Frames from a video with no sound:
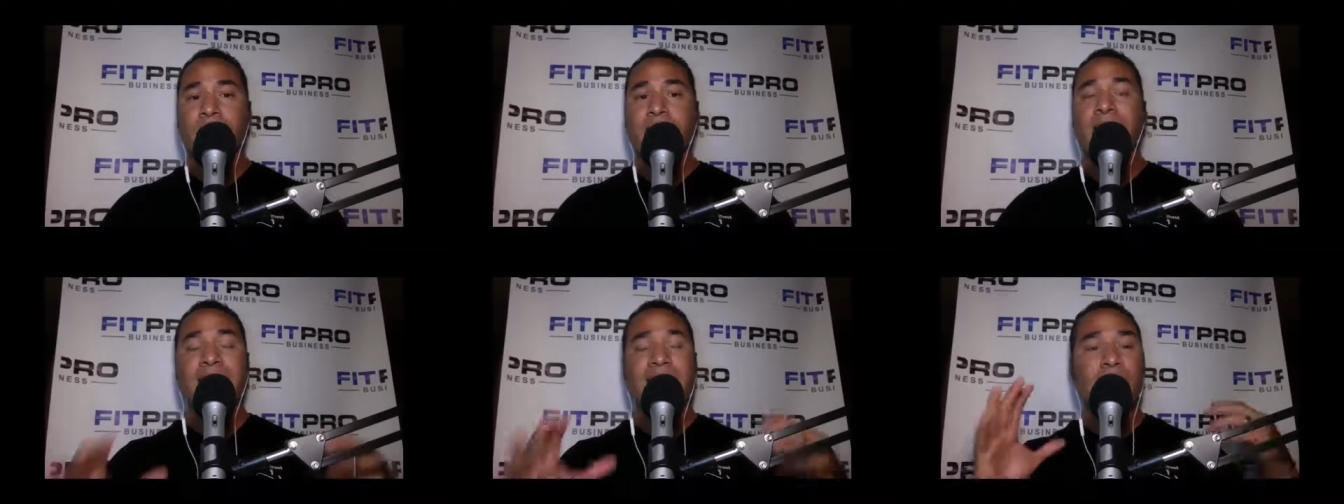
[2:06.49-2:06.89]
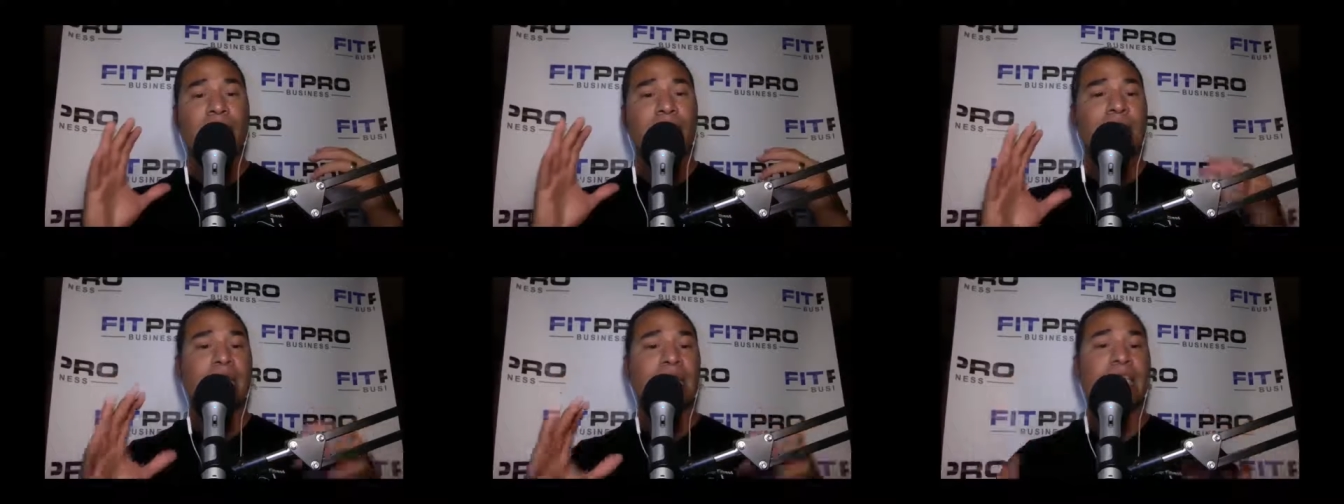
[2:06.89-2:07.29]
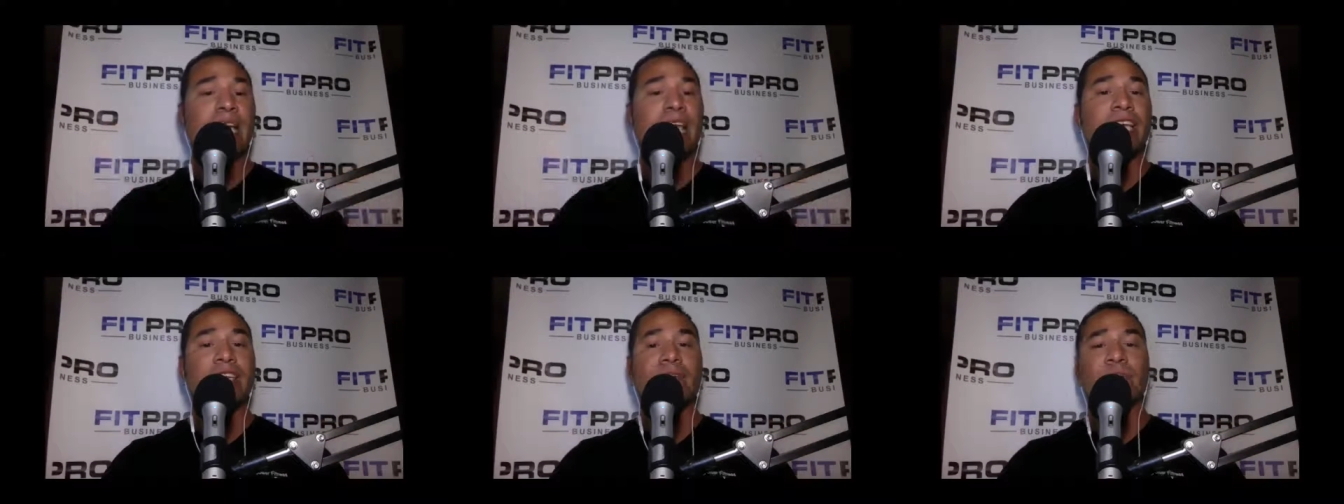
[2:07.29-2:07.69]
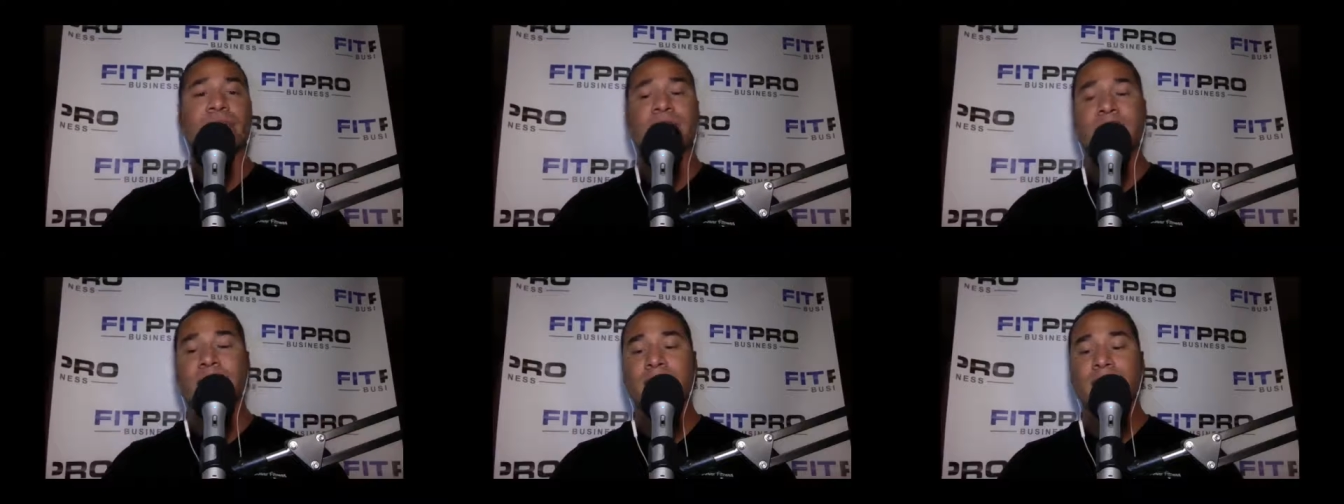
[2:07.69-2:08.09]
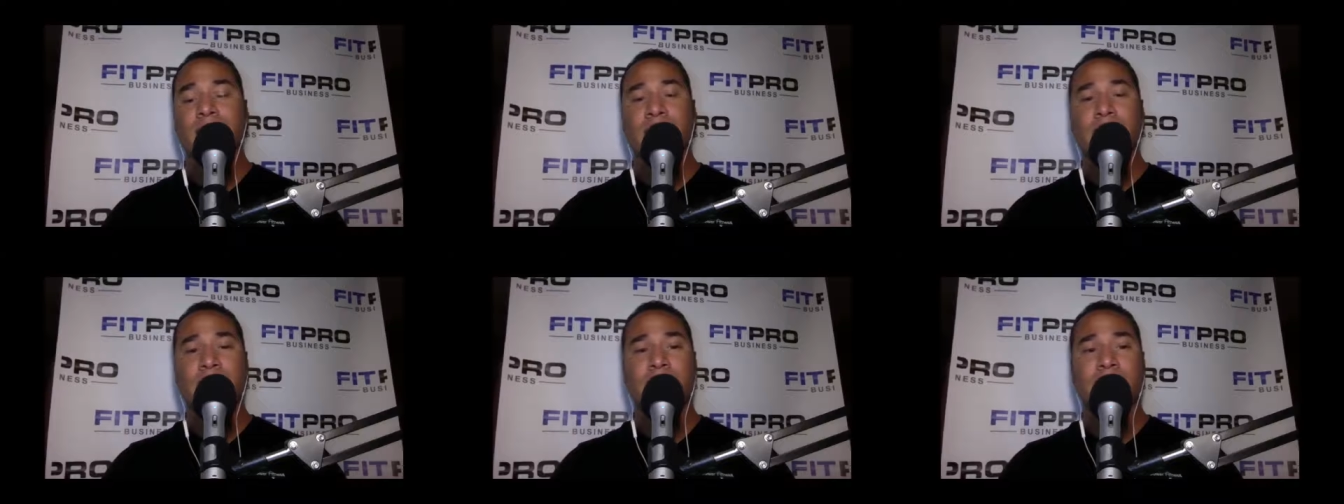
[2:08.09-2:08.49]
That's how you're going to take your business to the
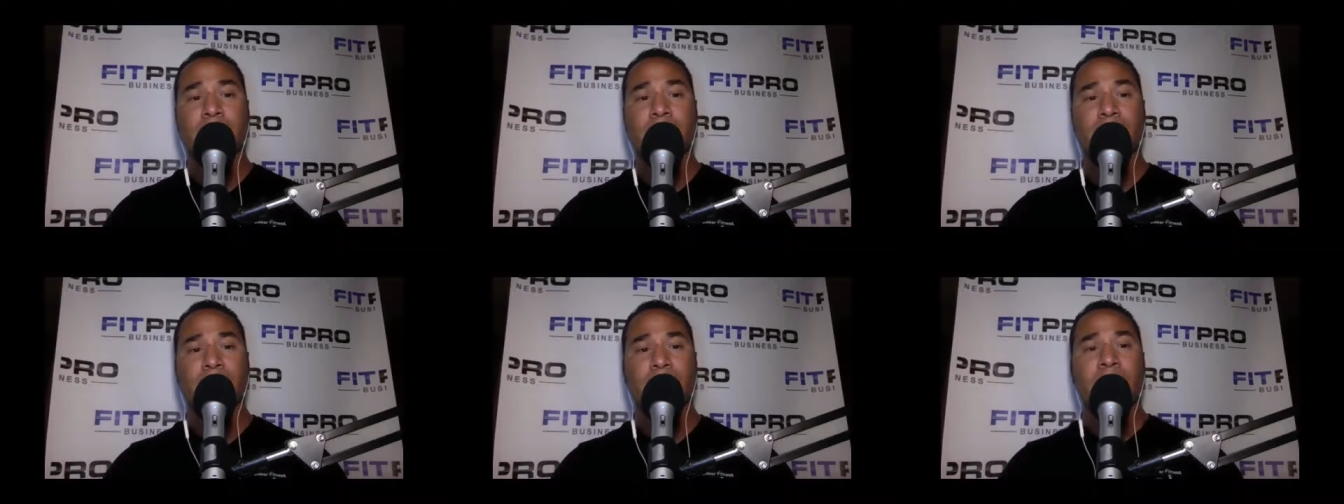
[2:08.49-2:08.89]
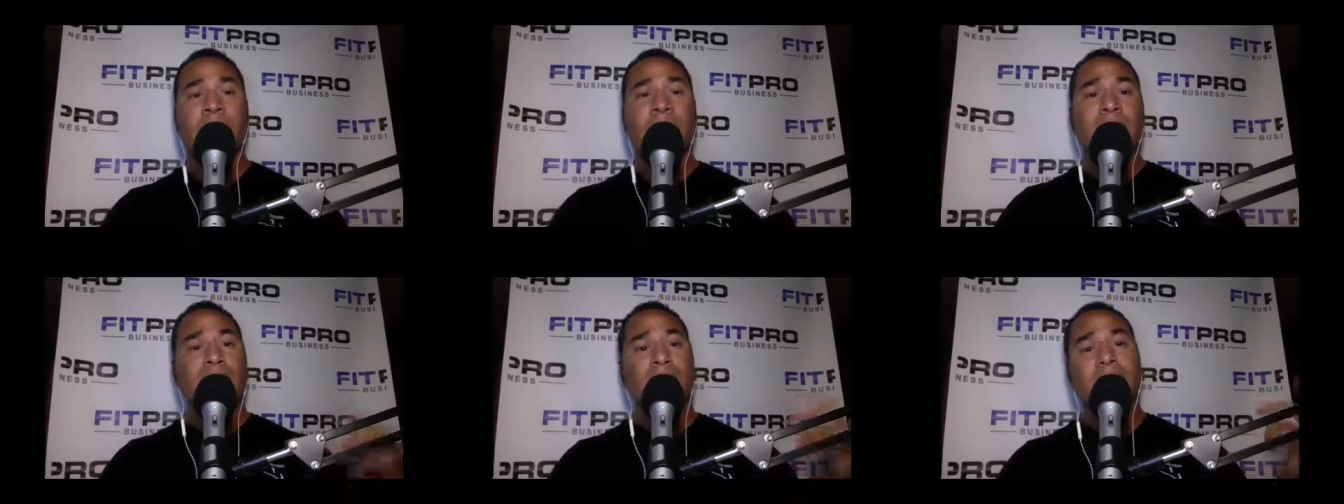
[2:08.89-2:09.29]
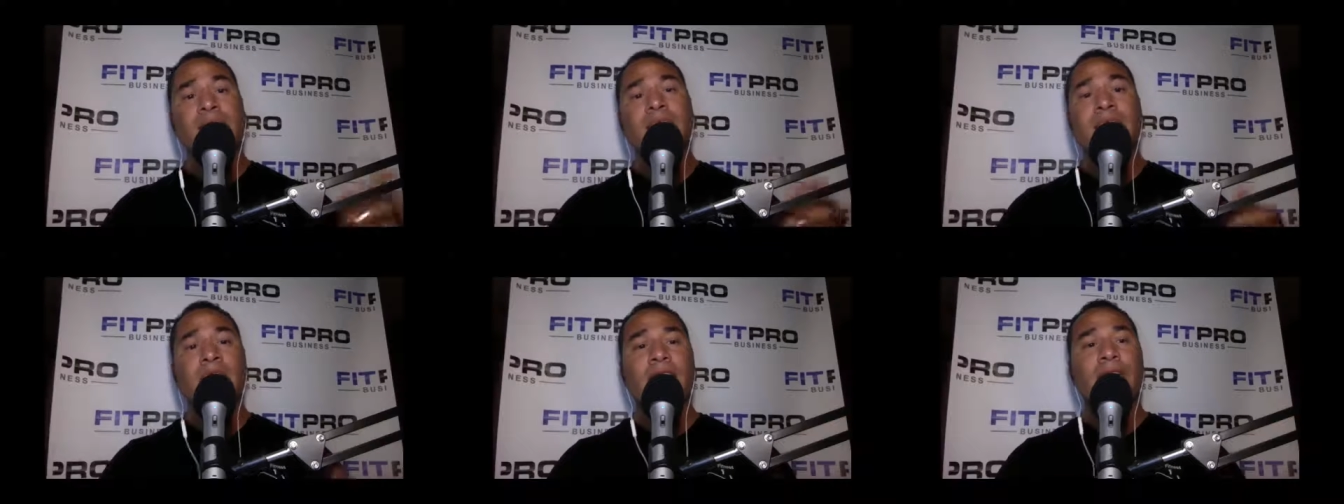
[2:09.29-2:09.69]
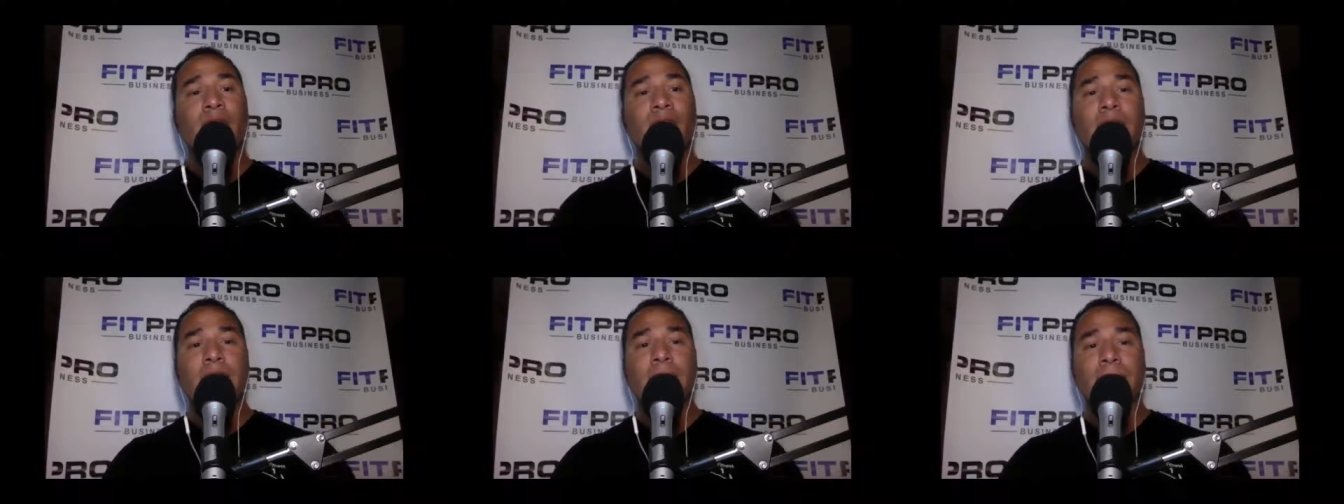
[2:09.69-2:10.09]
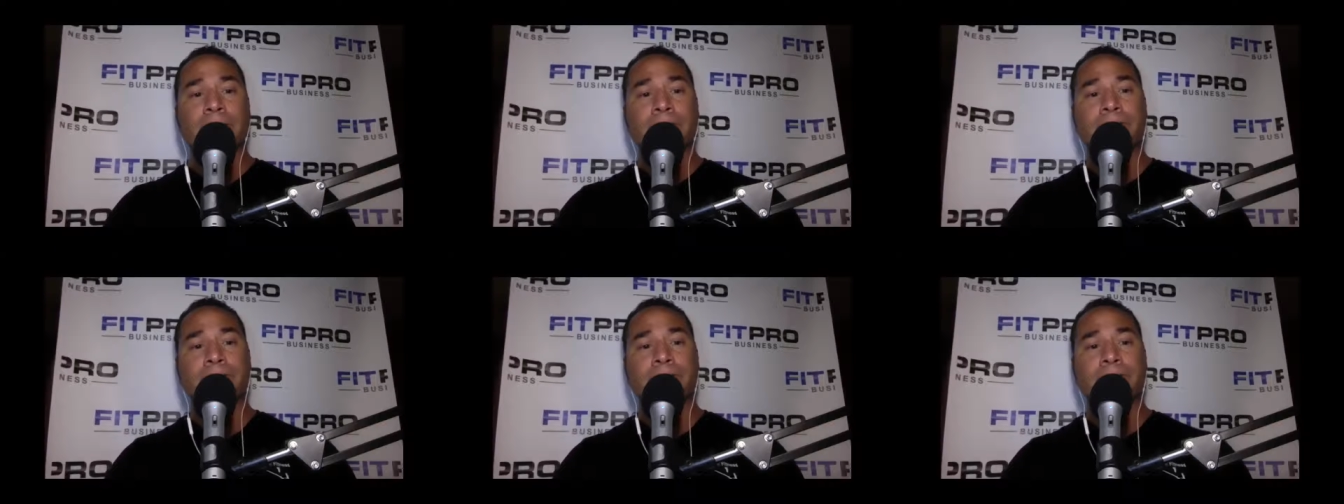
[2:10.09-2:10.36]
next level. So let's dive right in.